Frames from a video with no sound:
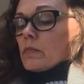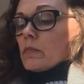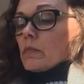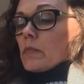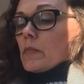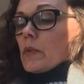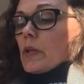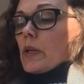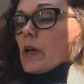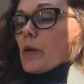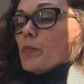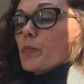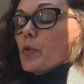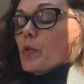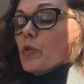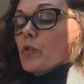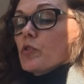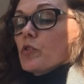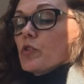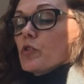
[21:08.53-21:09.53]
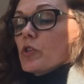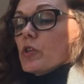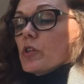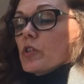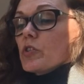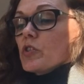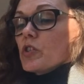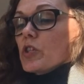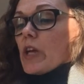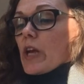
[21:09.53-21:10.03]
And I'm just going
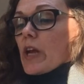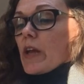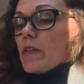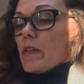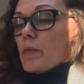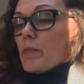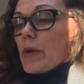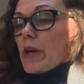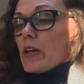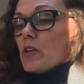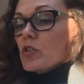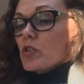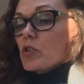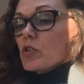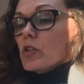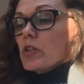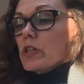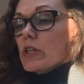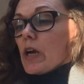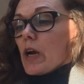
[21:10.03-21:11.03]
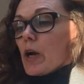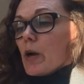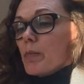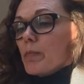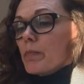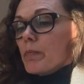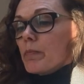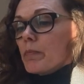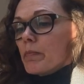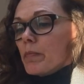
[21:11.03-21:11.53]
to chant the mantra
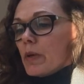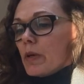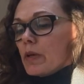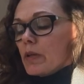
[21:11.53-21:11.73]
Yam.